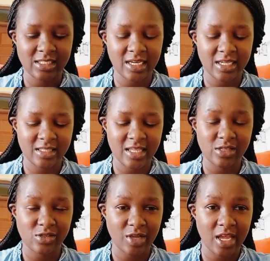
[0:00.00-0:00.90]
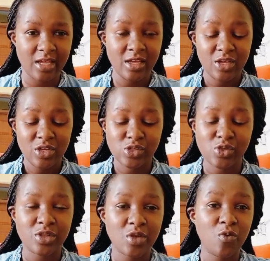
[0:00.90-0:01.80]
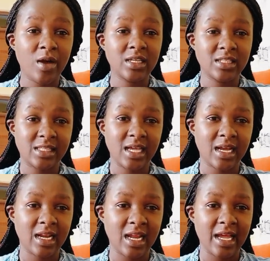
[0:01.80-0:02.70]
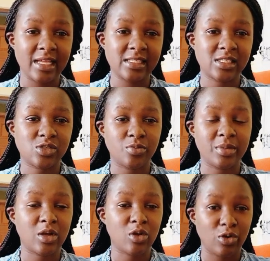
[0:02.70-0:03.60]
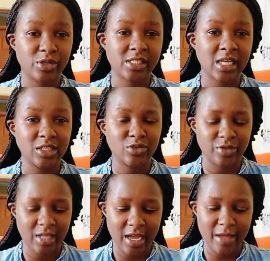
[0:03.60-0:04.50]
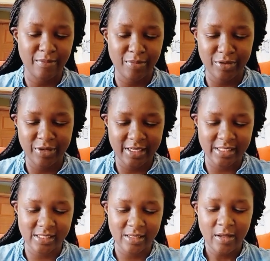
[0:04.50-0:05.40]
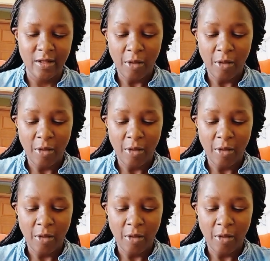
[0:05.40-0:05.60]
like things. Okay, so they want their clients to be closer to their employees.